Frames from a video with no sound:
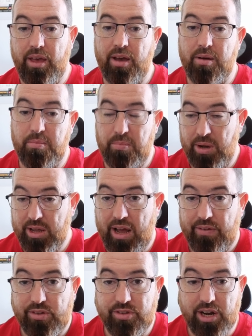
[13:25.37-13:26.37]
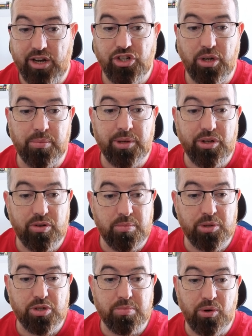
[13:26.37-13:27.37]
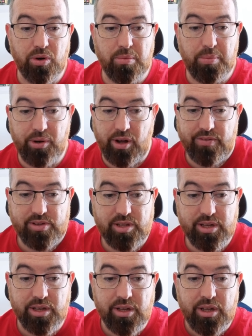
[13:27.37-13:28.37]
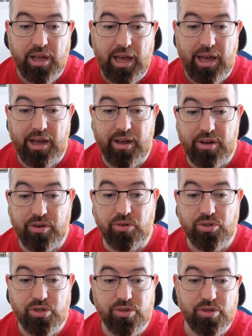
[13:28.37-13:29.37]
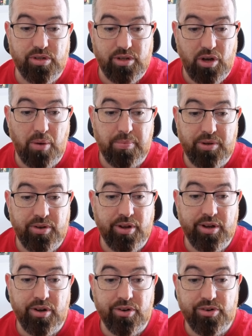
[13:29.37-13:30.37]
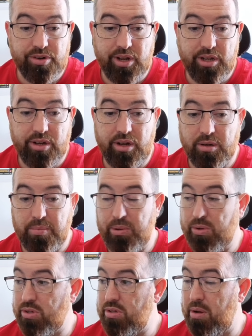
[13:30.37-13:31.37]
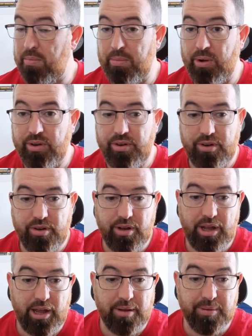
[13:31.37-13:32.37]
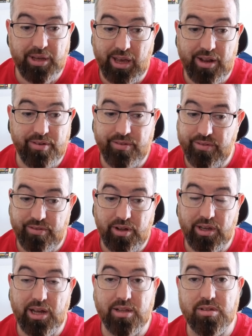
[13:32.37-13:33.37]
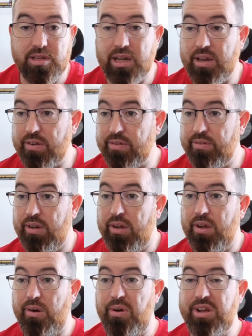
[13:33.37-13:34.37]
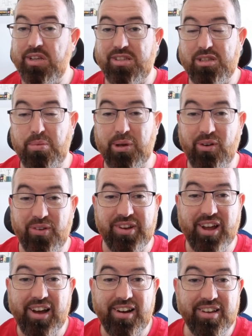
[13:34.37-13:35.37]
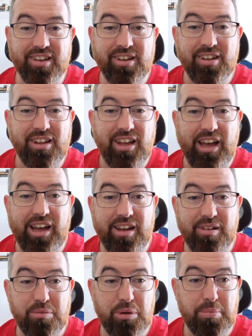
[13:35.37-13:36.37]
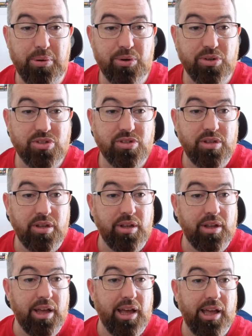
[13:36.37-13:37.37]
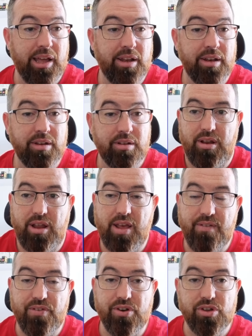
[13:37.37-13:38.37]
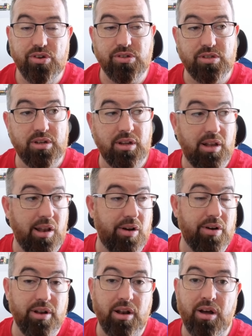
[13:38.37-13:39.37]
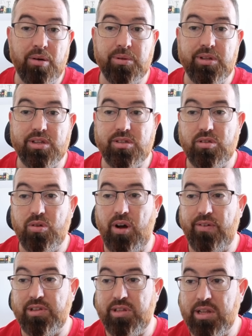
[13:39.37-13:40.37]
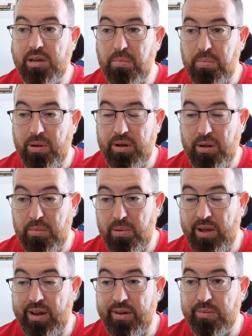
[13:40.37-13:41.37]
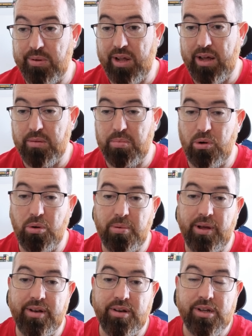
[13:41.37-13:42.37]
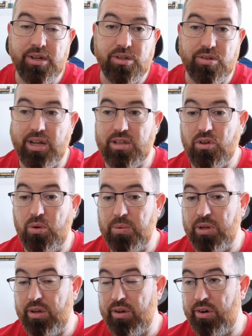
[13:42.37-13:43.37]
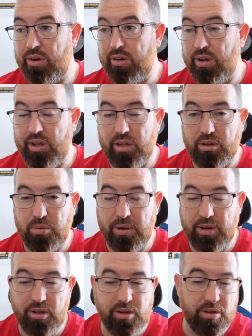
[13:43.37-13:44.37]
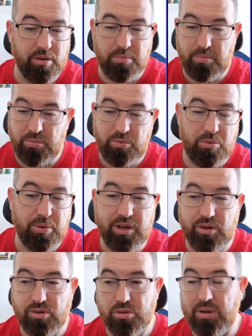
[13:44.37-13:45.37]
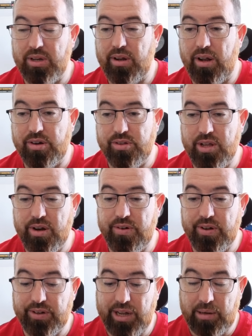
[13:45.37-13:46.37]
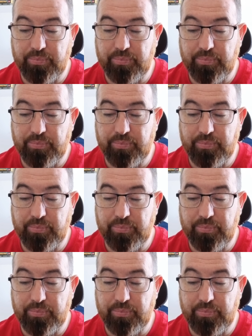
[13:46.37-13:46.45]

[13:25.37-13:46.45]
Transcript: Might have to start jumping into it much more, but obviously I don't use it. Up to 900 TikTok posts a month. Again, I can't see any reason to be going that high with posts. And if you're using Claude along with this, you obviously need the plan of that, the pro plan. So that's going to be another, I think, 20 euros, $20 in around that.